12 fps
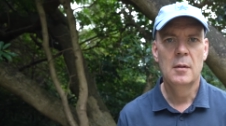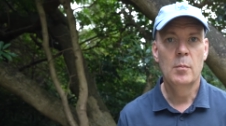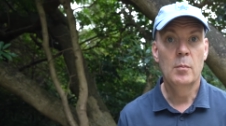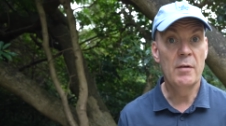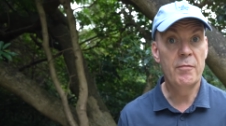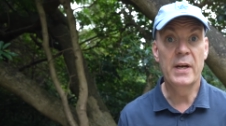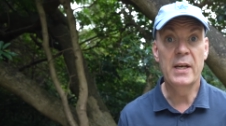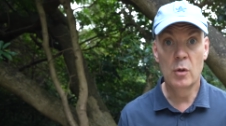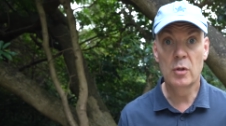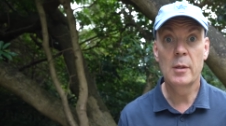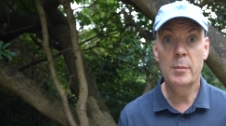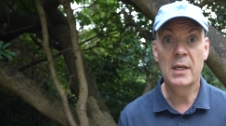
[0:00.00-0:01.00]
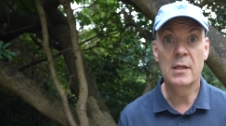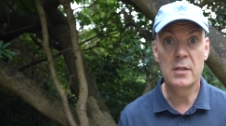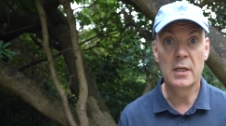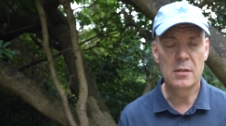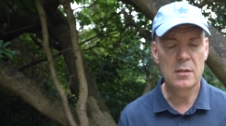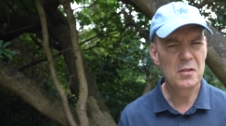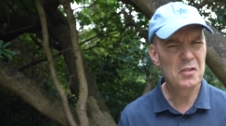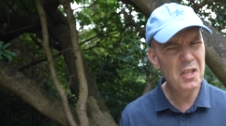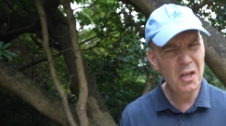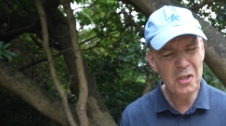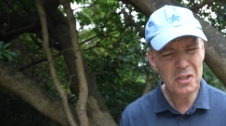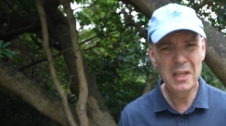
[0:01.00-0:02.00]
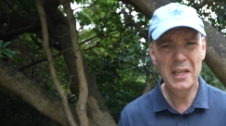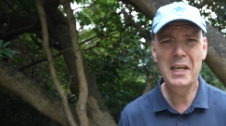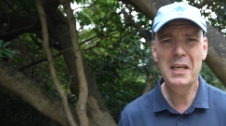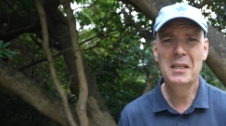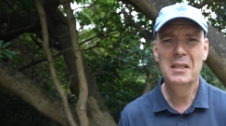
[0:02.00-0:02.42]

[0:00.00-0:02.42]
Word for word: My friend looked at me and said, seriously?